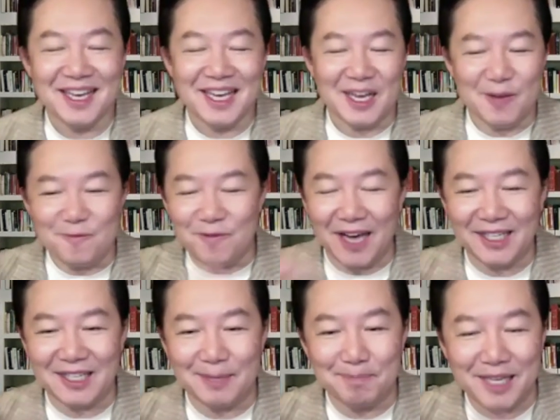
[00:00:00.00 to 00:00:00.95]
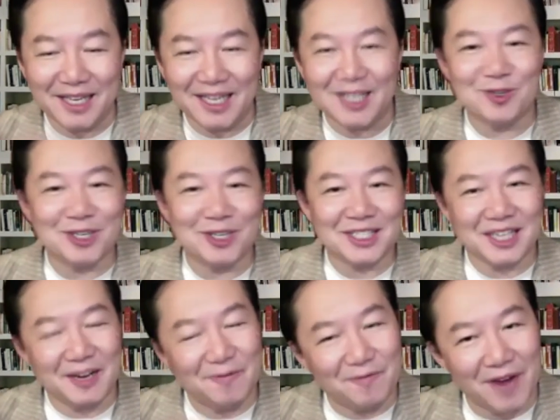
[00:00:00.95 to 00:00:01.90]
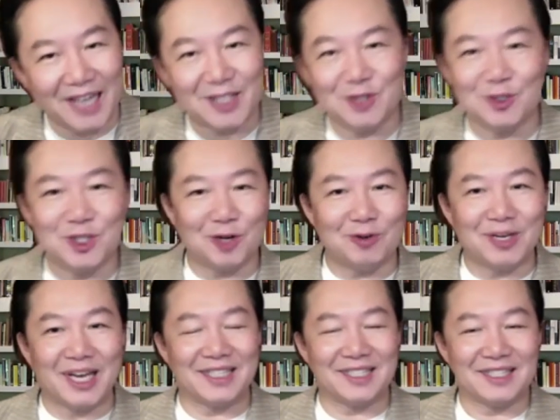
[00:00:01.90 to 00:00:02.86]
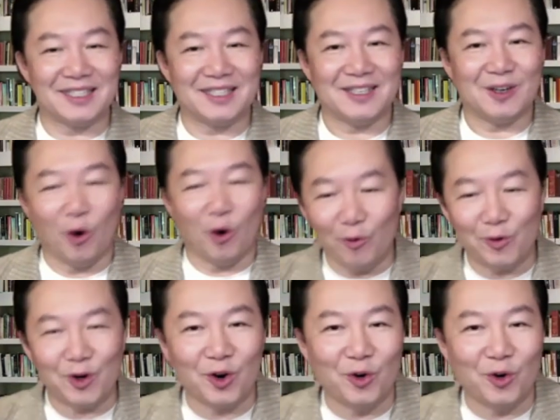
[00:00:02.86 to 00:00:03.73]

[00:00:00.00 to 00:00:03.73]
Invite them, pique interest, invite to a showcase over.